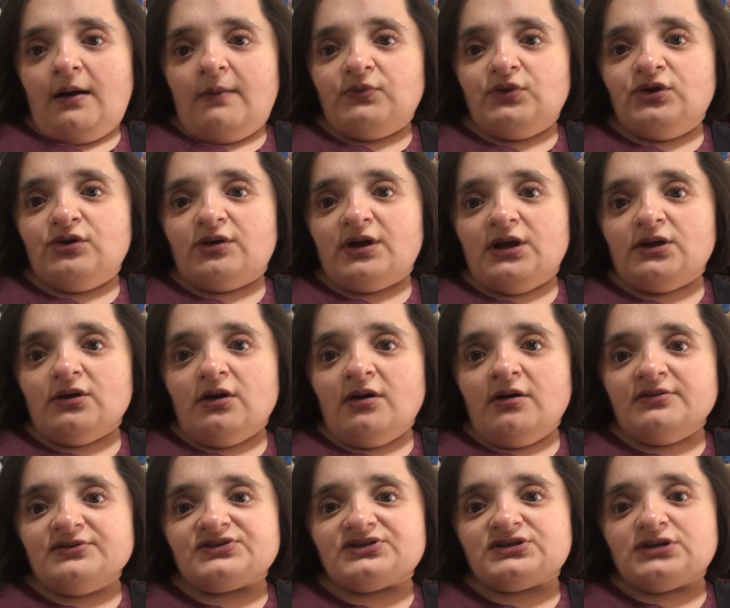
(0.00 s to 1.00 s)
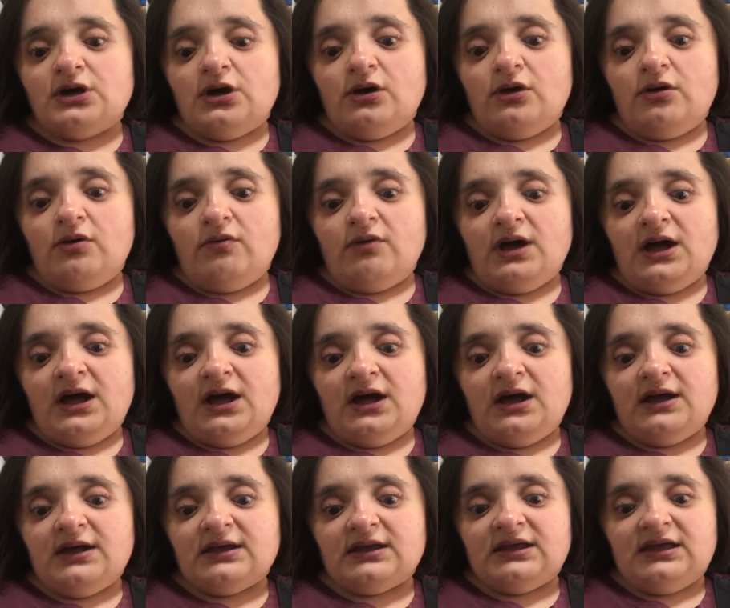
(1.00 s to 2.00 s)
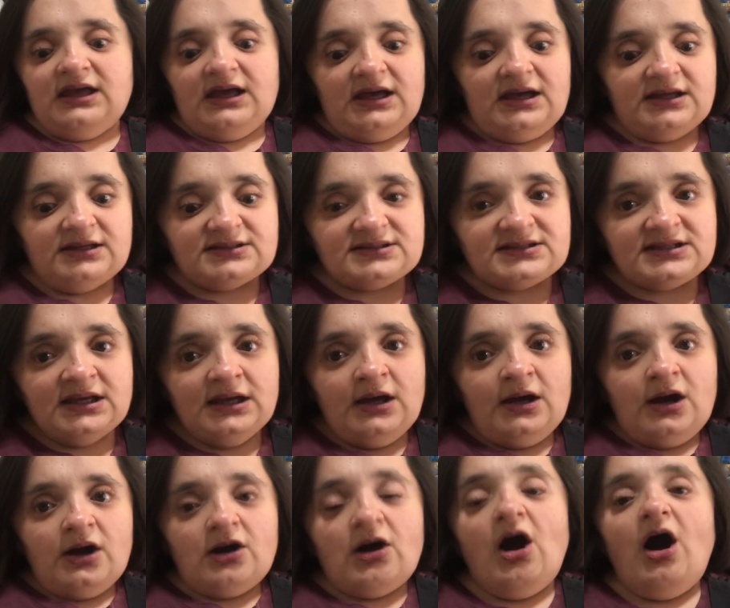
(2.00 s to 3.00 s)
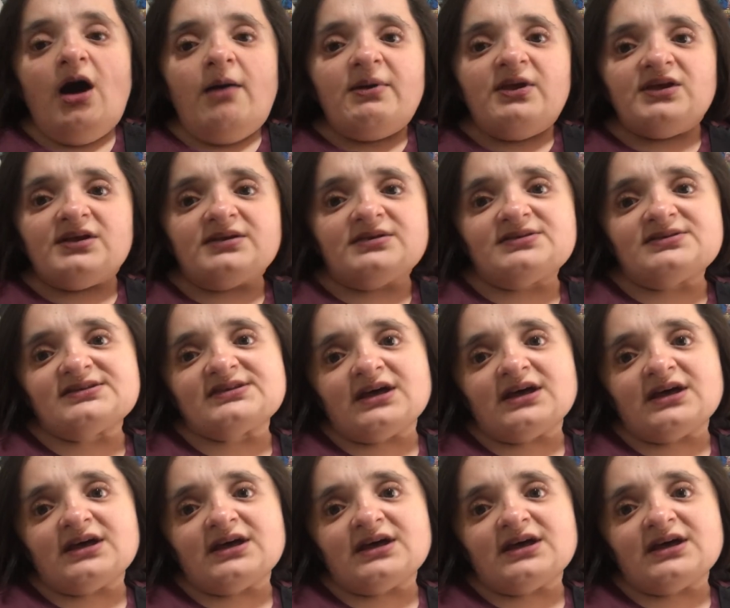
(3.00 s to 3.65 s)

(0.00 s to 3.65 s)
You can also get commons,